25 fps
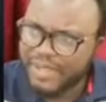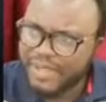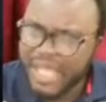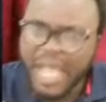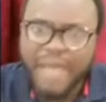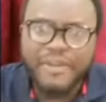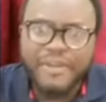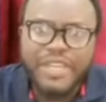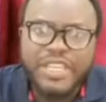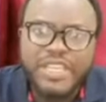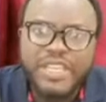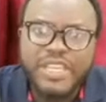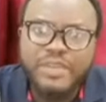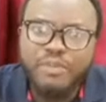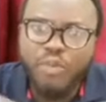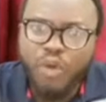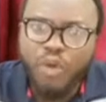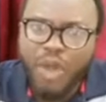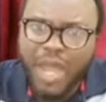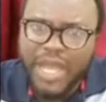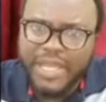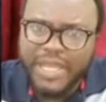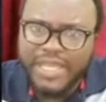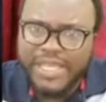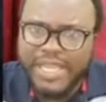Abi Yimo
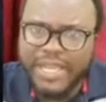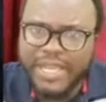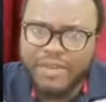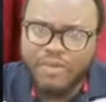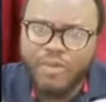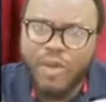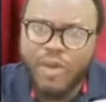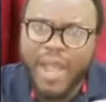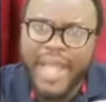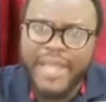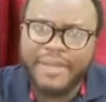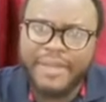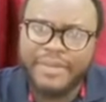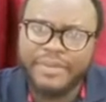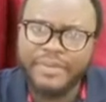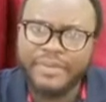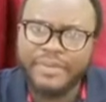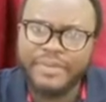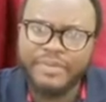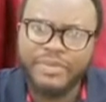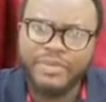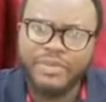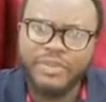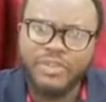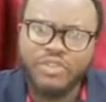Agegwa?
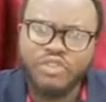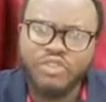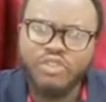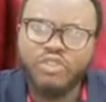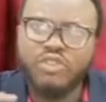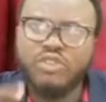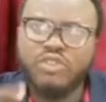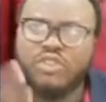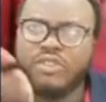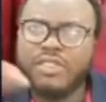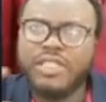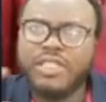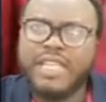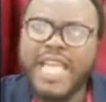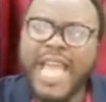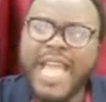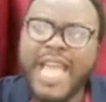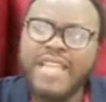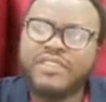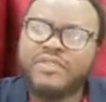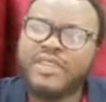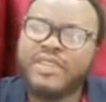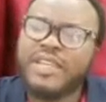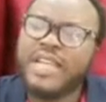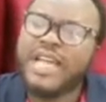So those
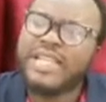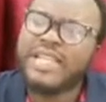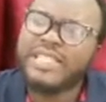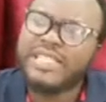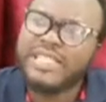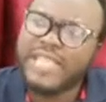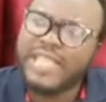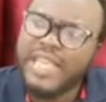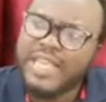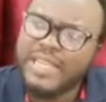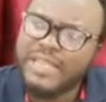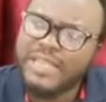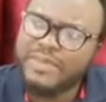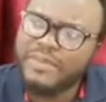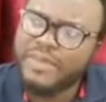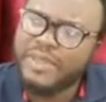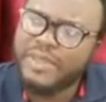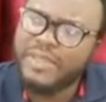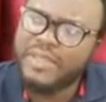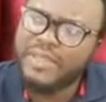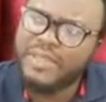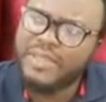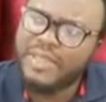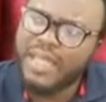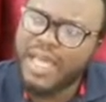guys were not telling
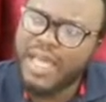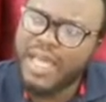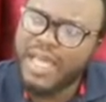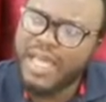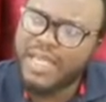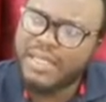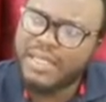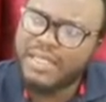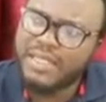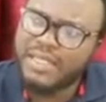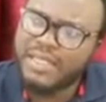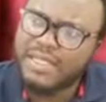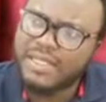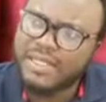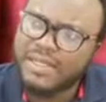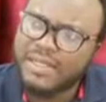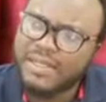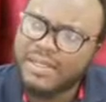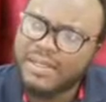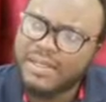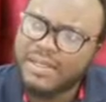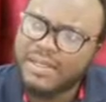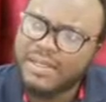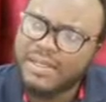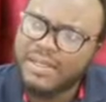me that
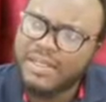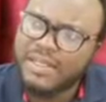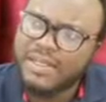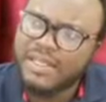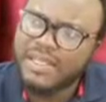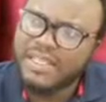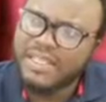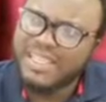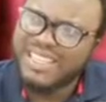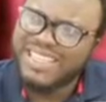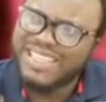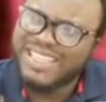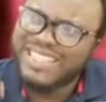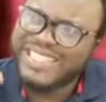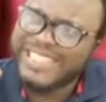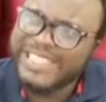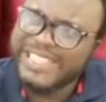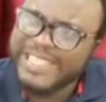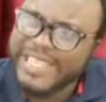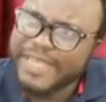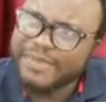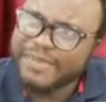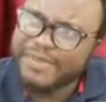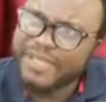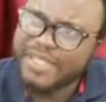it
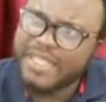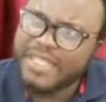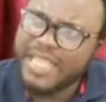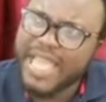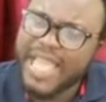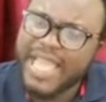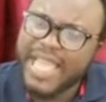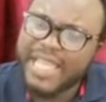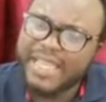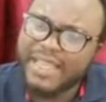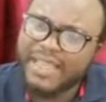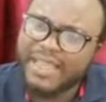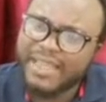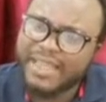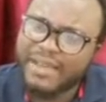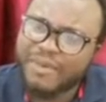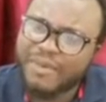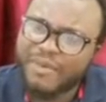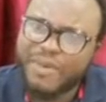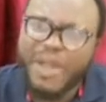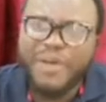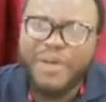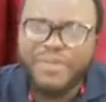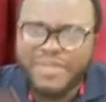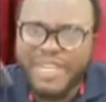seems like,
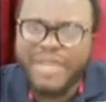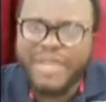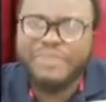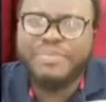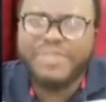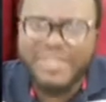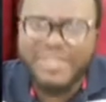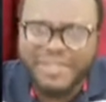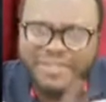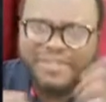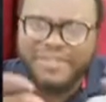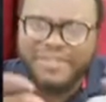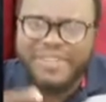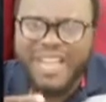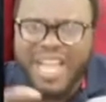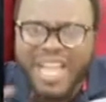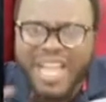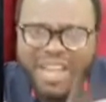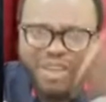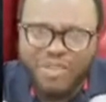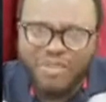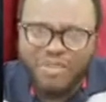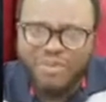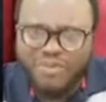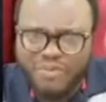why would there be,
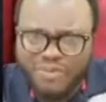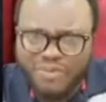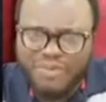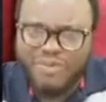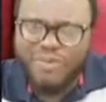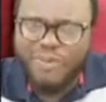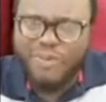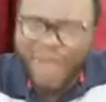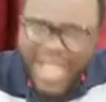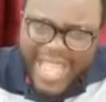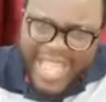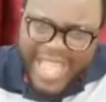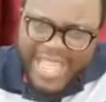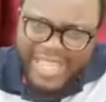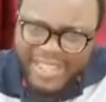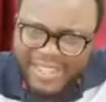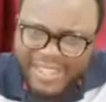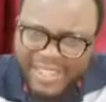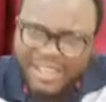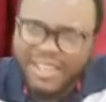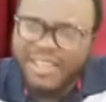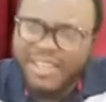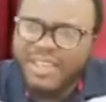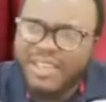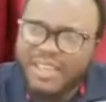why?
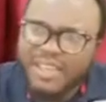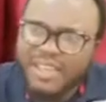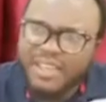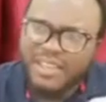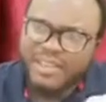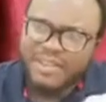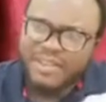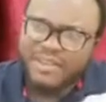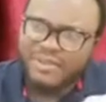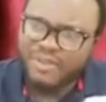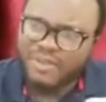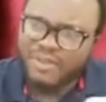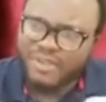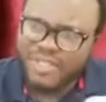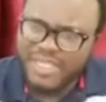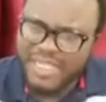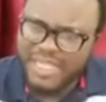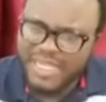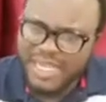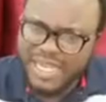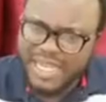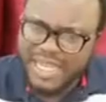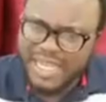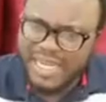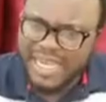What's in
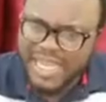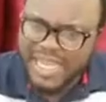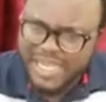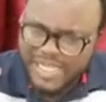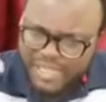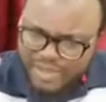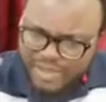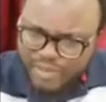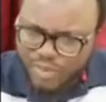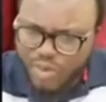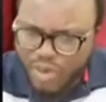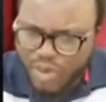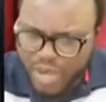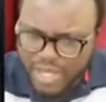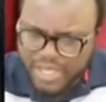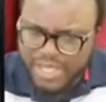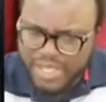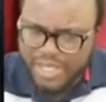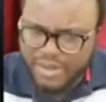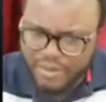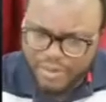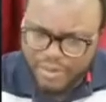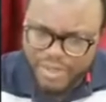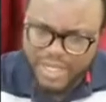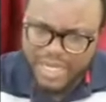Ahana Yimo
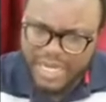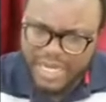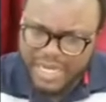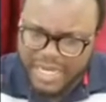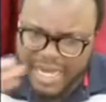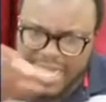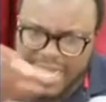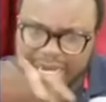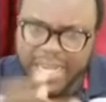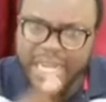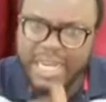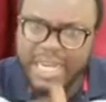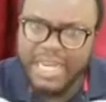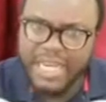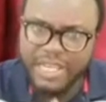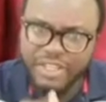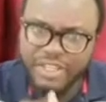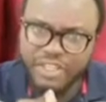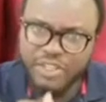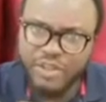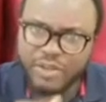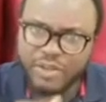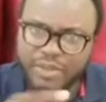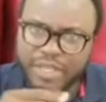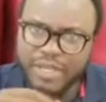Agegwa? And I
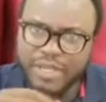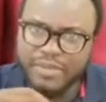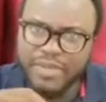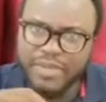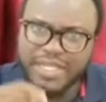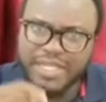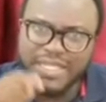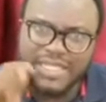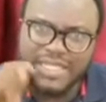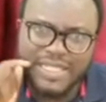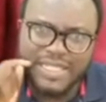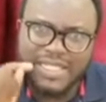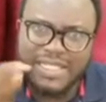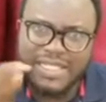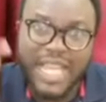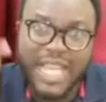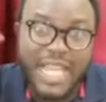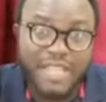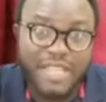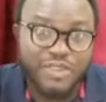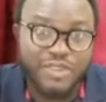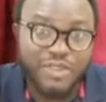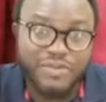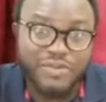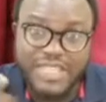lecture them that it is
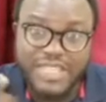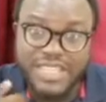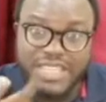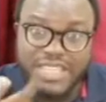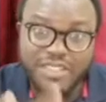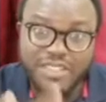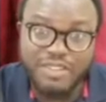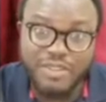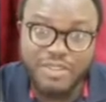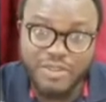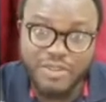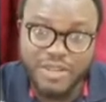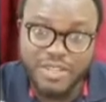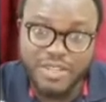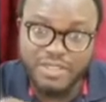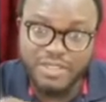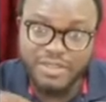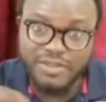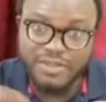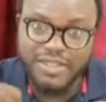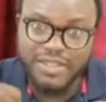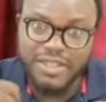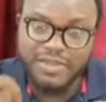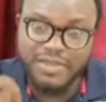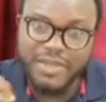out of the ignorance
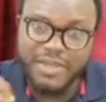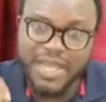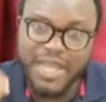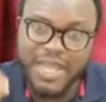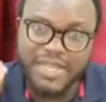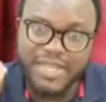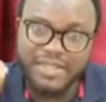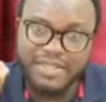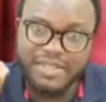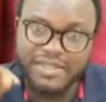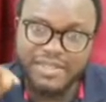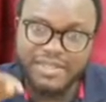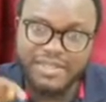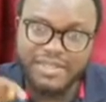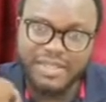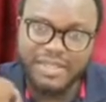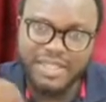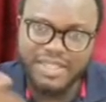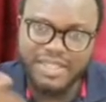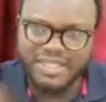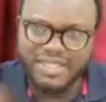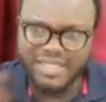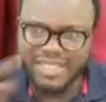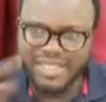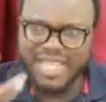of their mind.
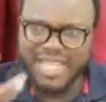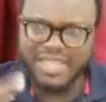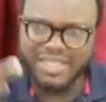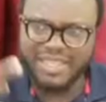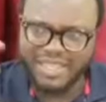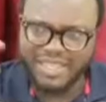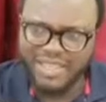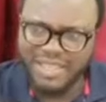It is like